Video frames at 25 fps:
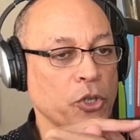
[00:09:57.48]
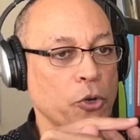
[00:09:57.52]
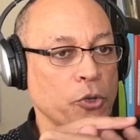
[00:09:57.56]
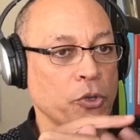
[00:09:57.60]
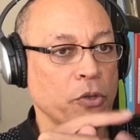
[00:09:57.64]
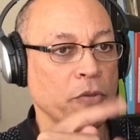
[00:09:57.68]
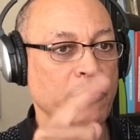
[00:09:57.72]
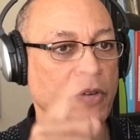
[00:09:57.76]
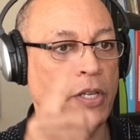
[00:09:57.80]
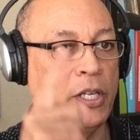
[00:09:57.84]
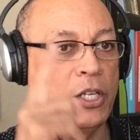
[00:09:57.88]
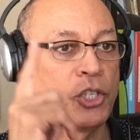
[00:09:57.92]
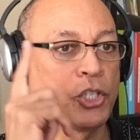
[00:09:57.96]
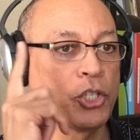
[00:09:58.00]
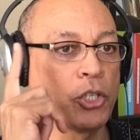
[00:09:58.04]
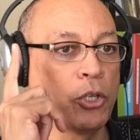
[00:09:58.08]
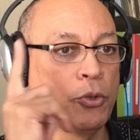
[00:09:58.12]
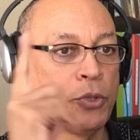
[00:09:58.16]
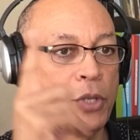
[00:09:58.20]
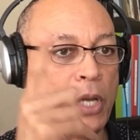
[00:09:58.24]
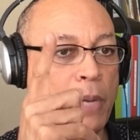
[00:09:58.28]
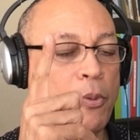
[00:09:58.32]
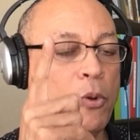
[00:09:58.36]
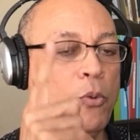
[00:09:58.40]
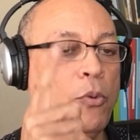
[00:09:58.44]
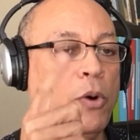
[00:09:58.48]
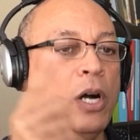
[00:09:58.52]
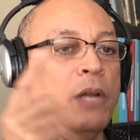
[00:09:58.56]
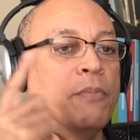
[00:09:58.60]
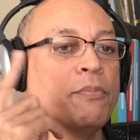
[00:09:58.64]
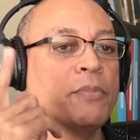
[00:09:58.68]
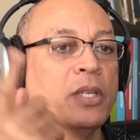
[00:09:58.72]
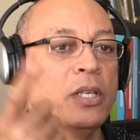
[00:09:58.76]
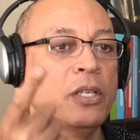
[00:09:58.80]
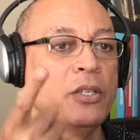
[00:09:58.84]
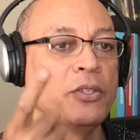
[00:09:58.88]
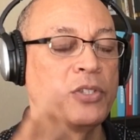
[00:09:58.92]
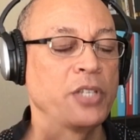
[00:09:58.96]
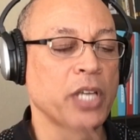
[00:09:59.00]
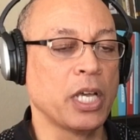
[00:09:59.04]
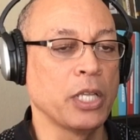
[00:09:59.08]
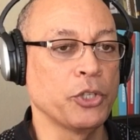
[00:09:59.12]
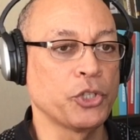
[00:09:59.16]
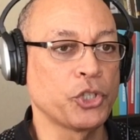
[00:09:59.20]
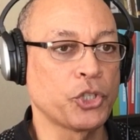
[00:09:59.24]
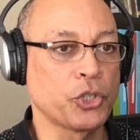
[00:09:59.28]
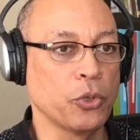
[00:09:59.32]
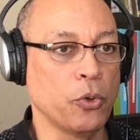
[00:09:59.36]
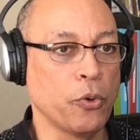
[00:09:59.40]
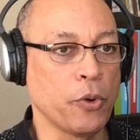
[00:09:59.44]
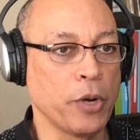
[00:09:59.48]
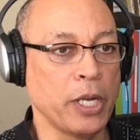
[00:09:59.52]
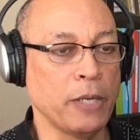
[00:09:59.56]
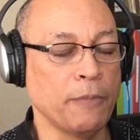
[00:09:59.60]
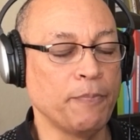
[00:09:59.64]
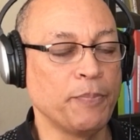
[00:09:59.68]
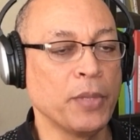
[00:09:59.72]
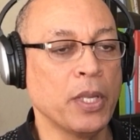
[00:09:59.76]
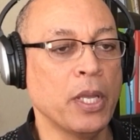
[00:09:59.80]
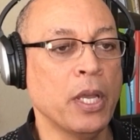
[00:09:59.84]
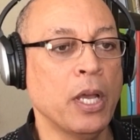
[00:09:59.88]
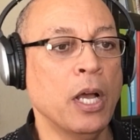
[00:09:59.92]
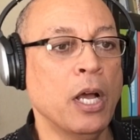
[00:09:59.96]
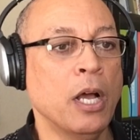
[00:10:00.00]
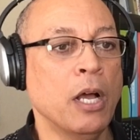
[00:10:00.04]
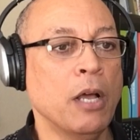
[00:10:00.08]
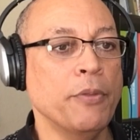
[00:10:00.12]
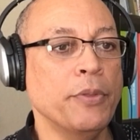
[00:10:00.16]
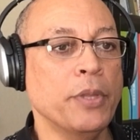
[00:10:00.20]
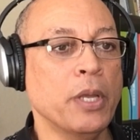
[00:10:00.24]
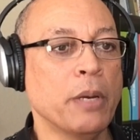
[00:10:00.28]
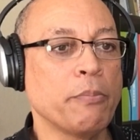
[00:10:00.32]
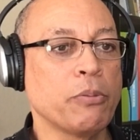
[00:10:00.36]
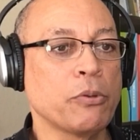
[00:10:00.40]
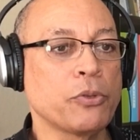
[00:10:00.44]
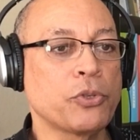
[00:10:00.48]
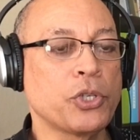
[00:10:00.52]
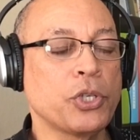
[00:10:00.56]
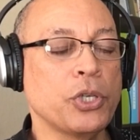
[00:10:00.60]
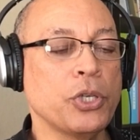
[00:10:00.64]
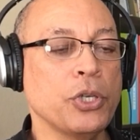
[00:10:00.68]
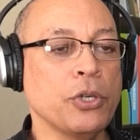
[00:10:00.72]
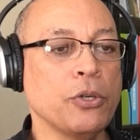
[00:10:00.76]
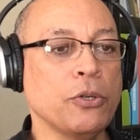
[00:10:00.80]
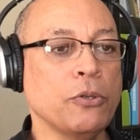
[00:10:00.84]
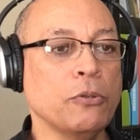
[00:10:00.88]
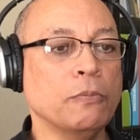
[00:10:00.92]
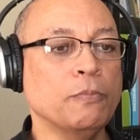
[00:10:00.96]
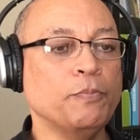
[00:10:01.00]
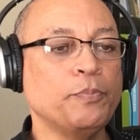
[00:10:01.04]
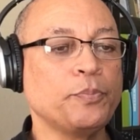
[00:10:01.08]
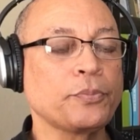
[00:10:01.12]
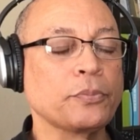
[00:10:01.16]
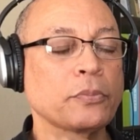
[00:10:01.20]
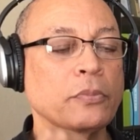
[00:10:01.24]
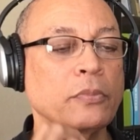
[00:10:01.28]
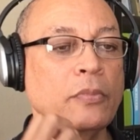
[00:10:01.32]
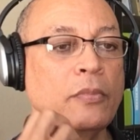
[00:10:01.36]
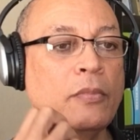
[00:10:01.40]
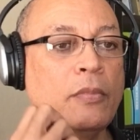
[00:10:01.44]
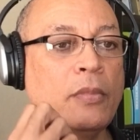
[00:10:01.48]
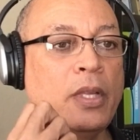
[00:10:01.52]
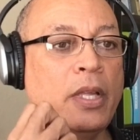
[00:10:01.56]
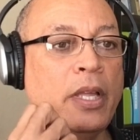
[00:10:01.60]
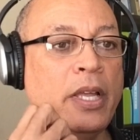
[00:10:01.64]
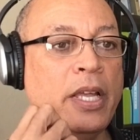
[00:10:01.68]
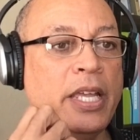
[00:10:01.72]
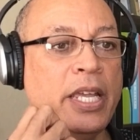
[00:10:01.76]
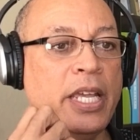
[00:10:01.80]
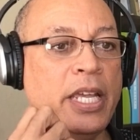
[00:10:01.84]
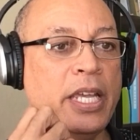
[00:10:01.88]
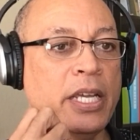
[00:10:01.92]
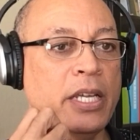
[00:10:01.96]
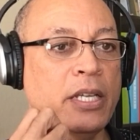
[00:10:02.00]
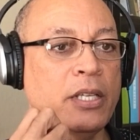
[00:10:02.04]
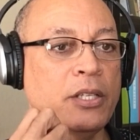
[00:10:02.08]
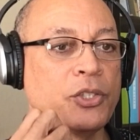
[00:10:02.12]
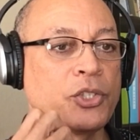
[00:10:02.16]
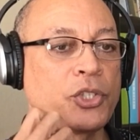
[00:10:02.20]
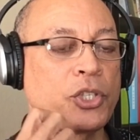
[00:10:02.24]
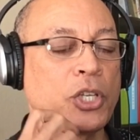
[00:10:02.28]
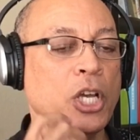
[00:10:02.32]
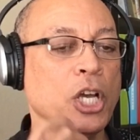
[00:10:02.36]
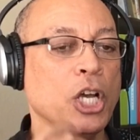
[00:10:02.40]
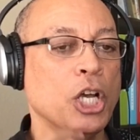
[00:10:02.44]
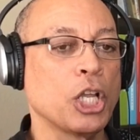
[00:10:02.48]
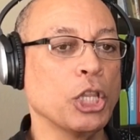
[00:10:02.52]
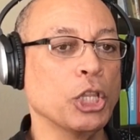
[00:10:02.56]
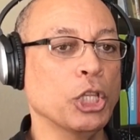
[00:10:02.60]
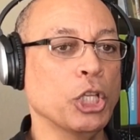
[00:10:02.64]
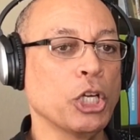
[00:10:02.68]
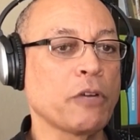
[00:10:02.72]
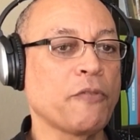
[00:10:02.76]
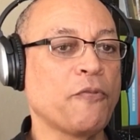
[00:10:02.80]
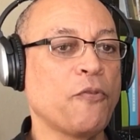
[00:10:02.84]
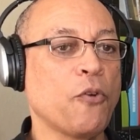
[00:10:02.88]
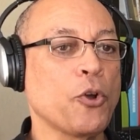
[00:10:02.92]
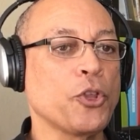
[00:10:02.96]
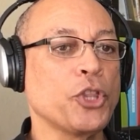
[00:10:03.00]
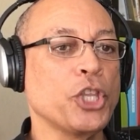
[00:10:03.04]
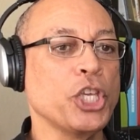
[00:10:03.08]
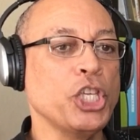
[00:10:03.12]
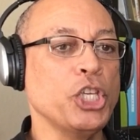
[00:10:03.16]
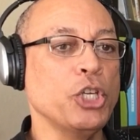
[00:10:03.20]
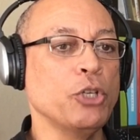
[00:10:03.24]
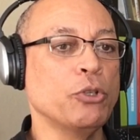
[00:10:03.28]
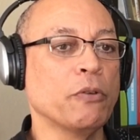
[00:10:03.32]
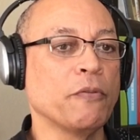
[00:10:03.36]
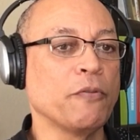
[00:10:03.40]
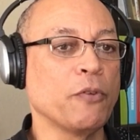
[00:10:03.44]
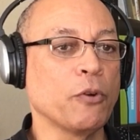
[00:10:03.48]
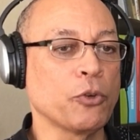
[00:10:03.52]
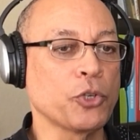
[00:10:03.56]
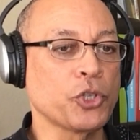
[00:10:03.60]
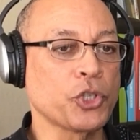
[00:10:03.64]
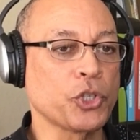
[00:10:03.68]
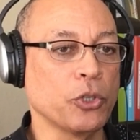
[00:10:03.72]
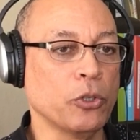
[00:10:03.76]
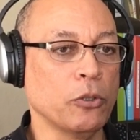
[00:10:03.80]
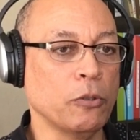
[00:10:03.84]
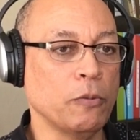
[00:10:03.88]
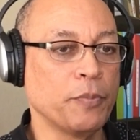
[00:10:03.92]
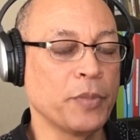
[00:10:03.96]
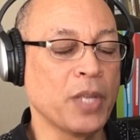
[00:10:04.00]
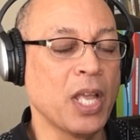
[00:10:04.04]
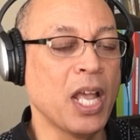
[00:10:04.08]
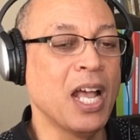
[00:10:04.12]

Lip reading: start to finish. So number one, tell a story. Number two is look for the universal,